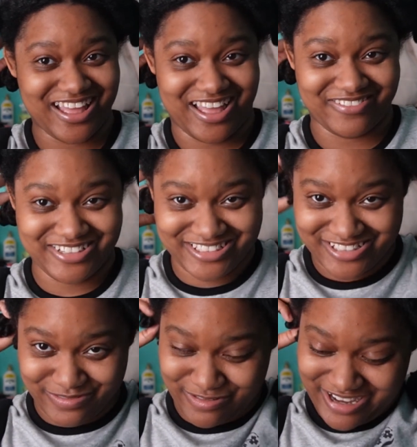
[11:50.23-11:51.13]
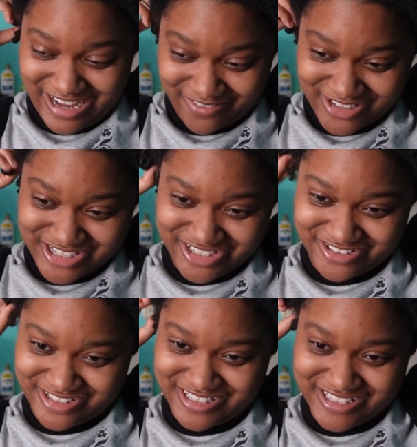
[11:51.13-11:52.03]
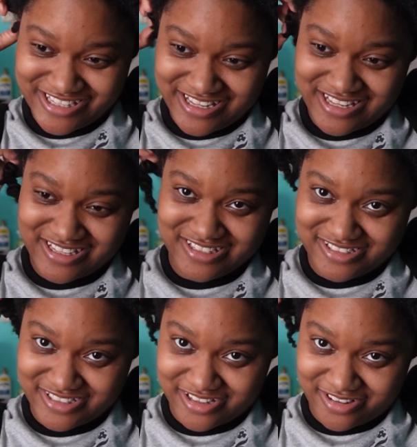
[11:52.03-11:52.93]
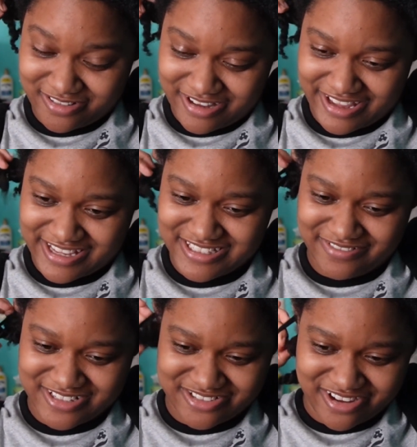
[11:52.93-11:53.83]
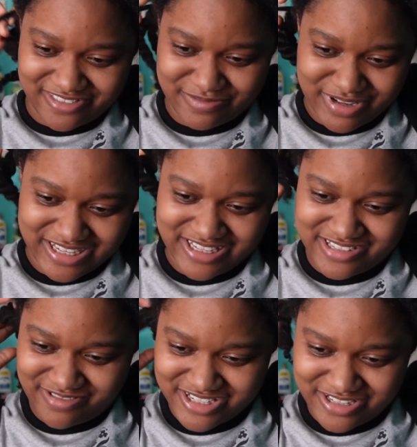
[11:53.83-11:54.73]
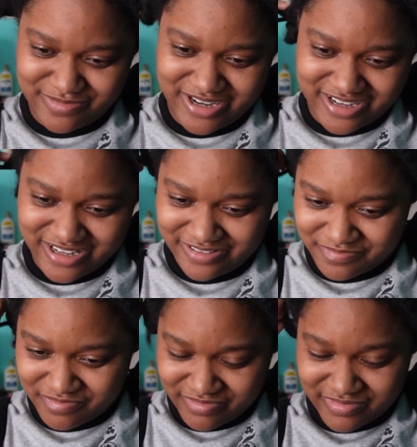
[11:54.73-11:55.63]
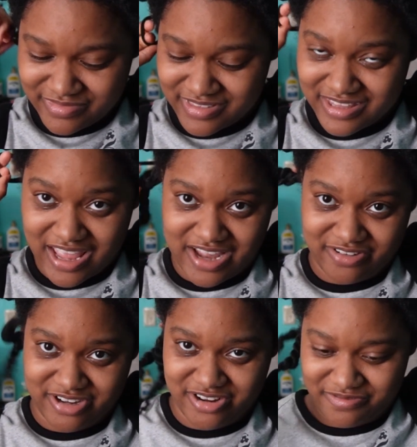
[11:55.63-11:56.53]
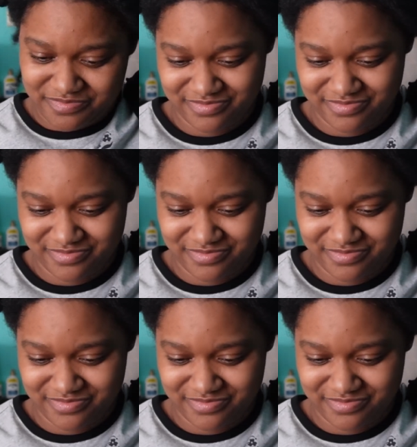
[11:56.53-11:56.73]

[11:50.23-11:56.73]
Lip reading: I'm gonna still be wearing heavy shoes. So I guess I have to strengthen my knees, question mark? I don't know.